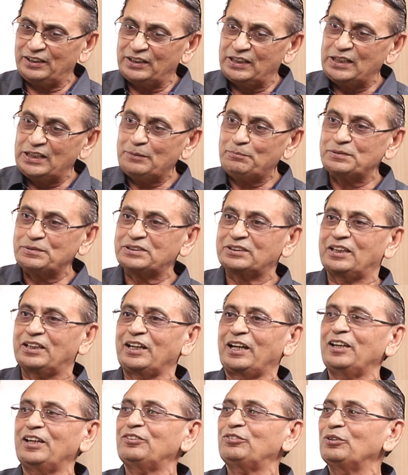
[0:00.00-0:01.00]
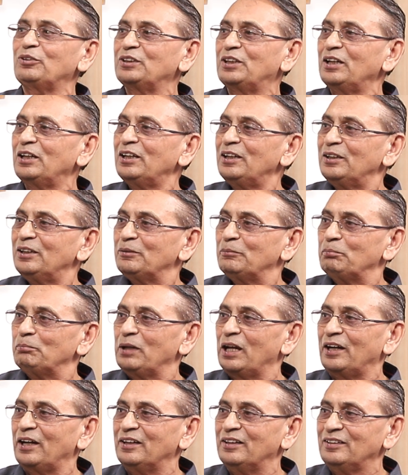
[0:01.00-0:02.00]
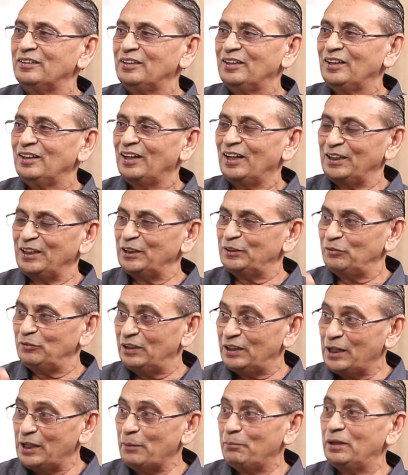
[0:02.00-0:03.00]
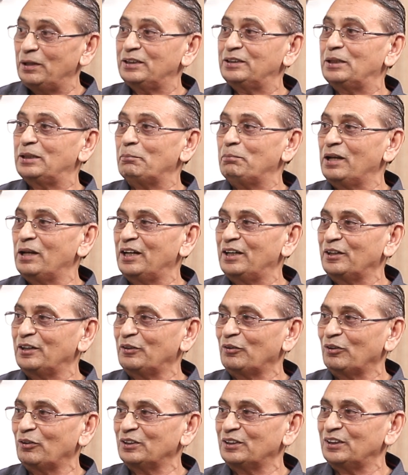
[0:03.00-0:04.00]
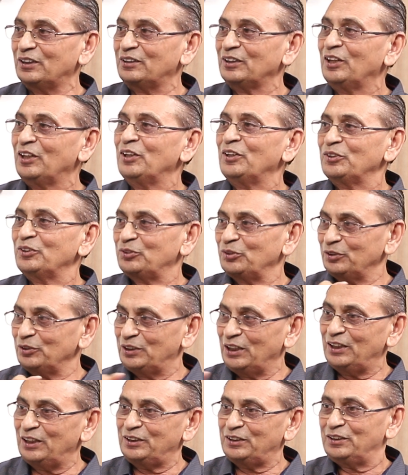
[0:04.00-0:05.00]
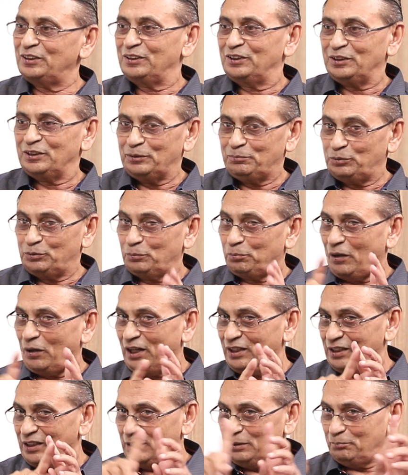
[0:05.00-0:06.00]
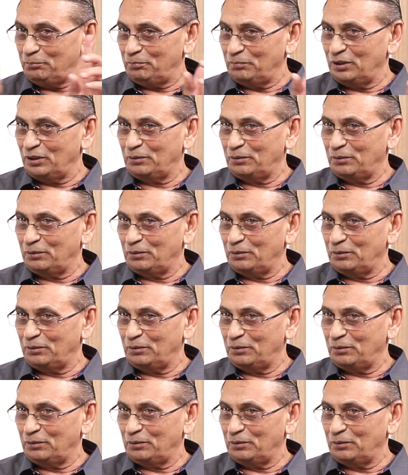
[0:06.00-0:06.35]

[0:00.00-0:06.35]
deep scratch on the blade. and it will damage the blade and all that. So that if you find any